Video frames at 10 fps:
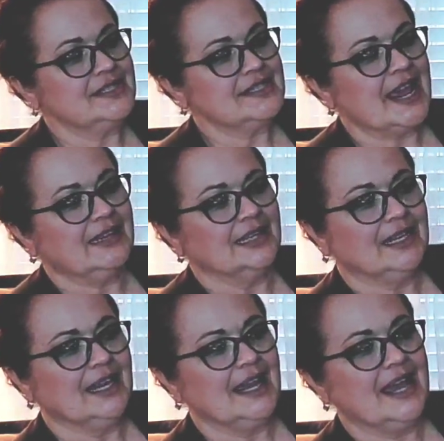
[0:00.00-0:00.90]

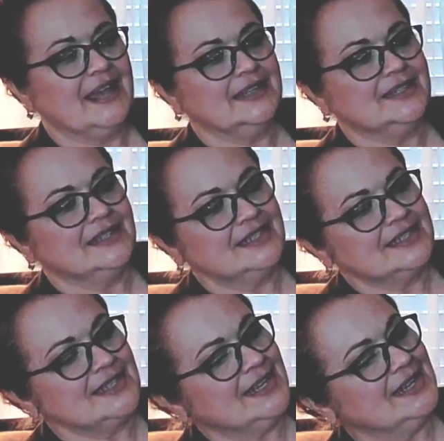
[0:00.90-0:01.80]
Stanley, and
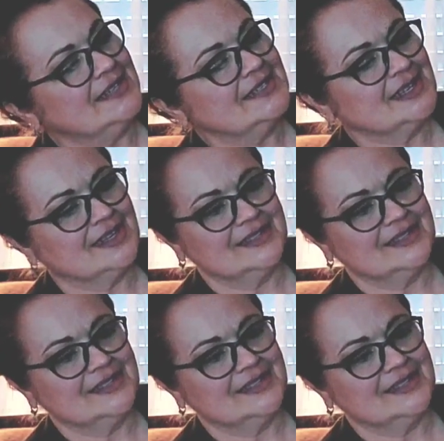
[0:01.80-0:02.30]
this is a